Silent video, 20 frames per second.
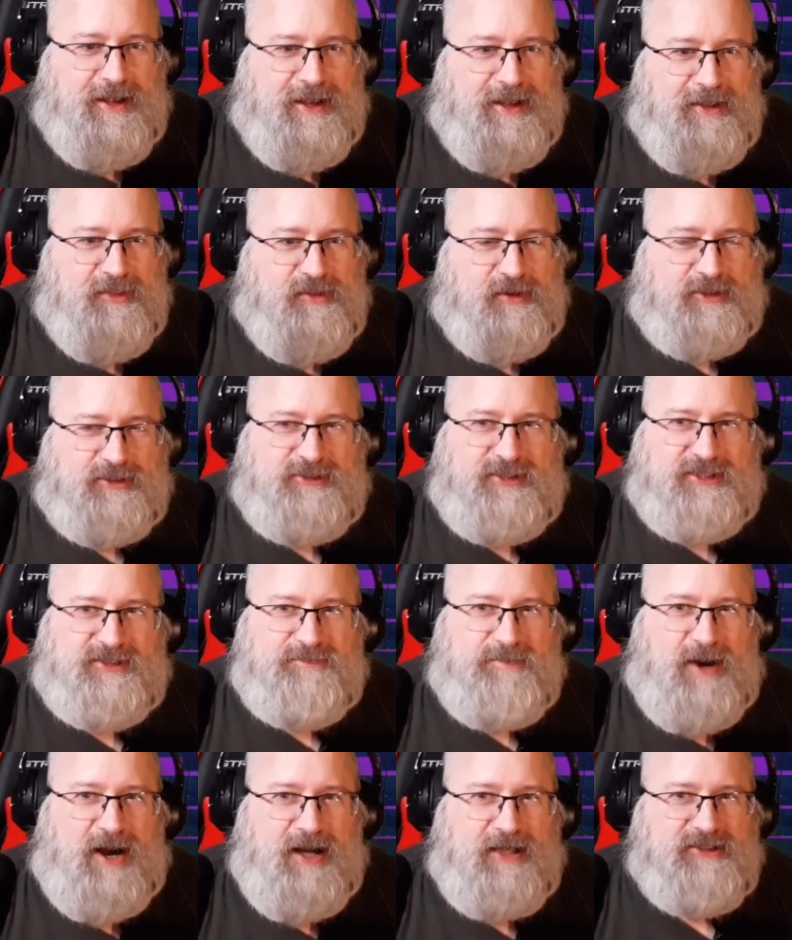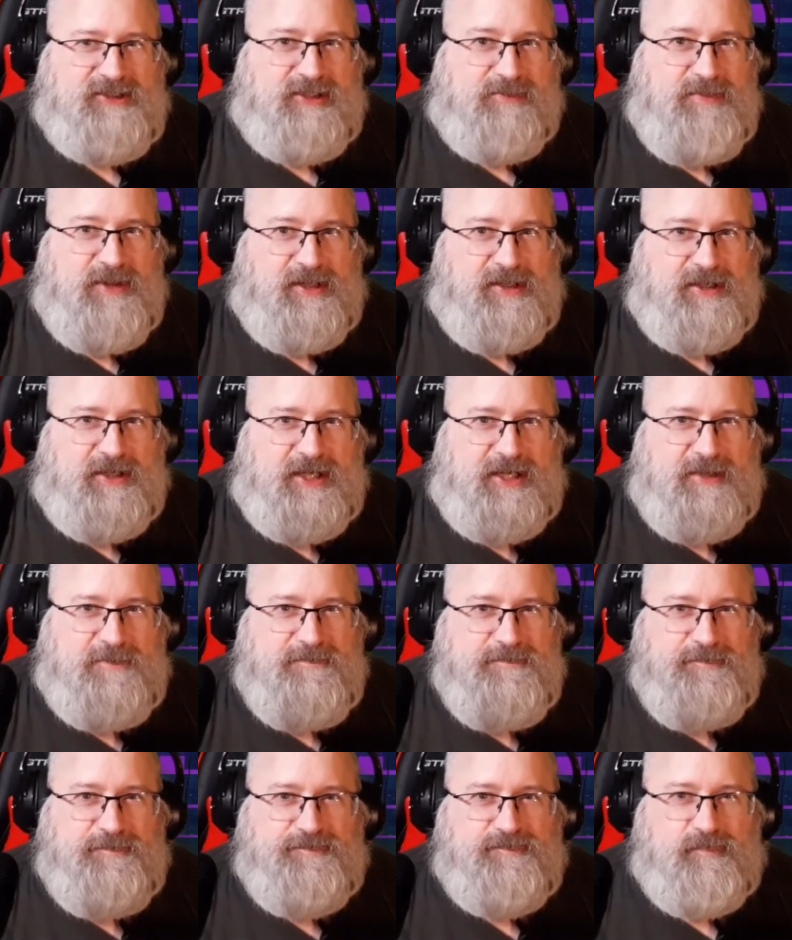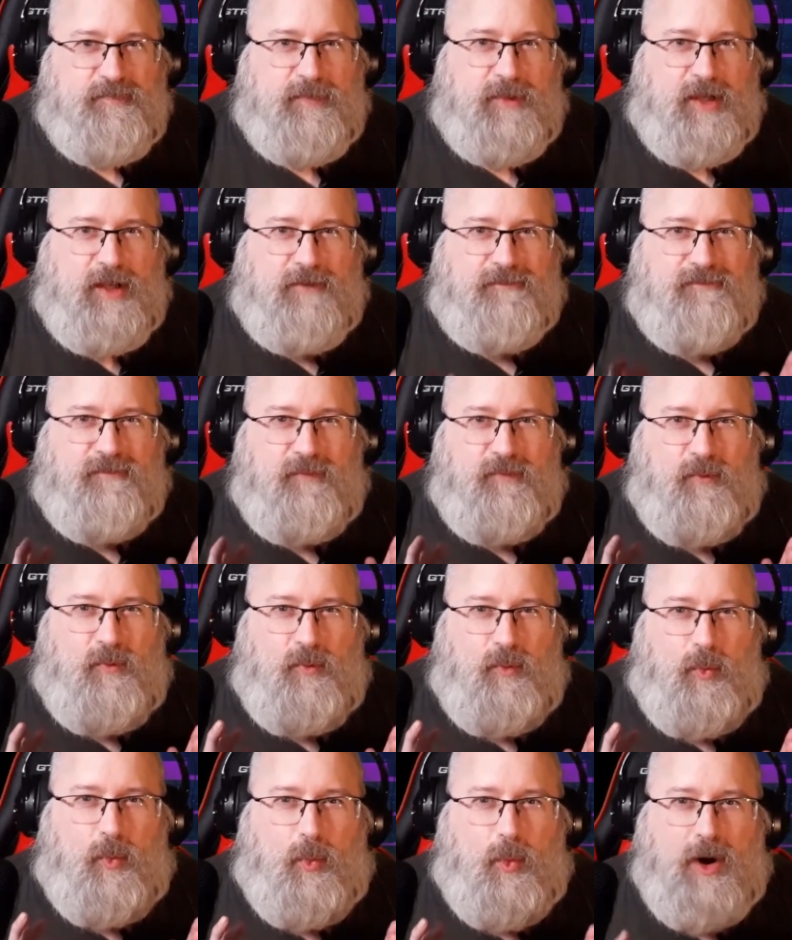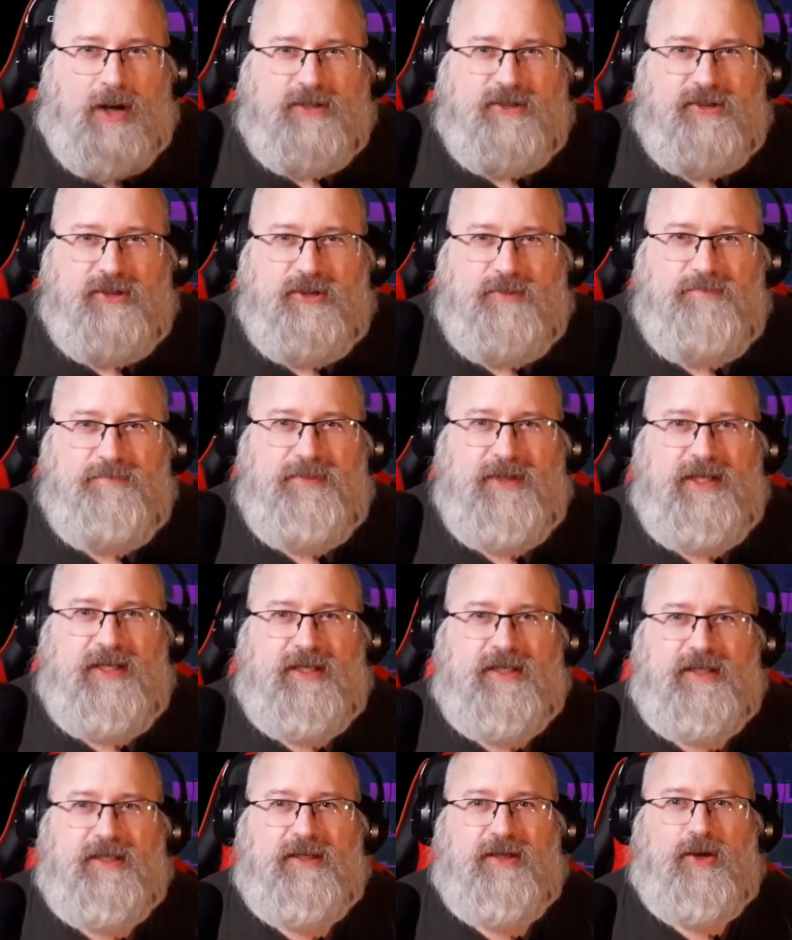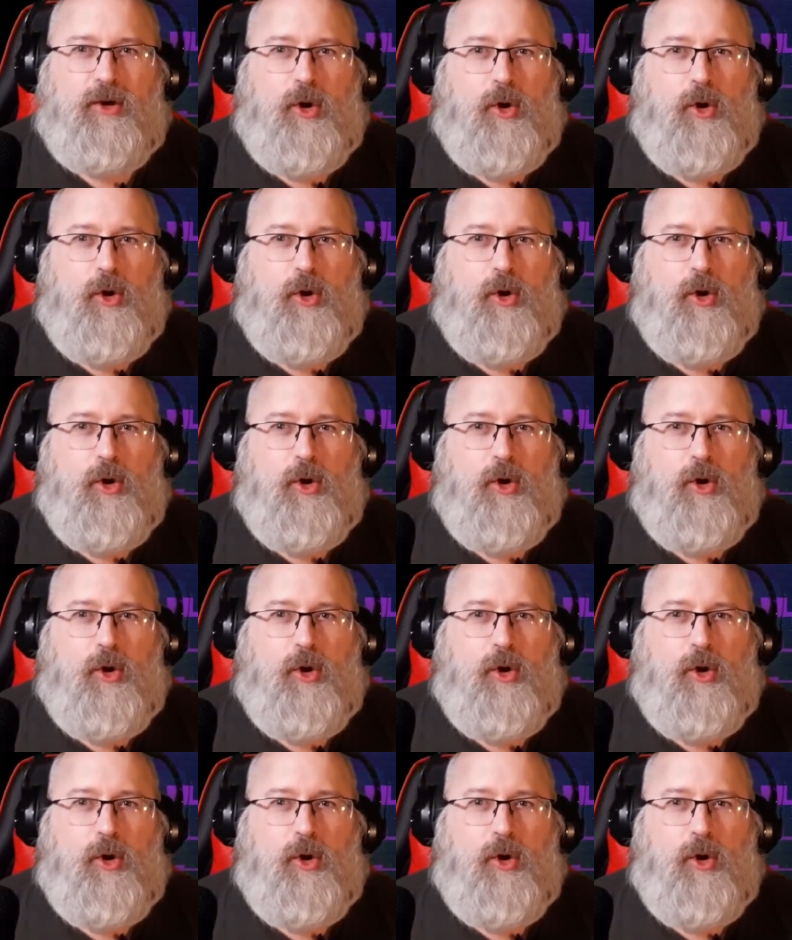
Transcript: there's this possibility of what could be.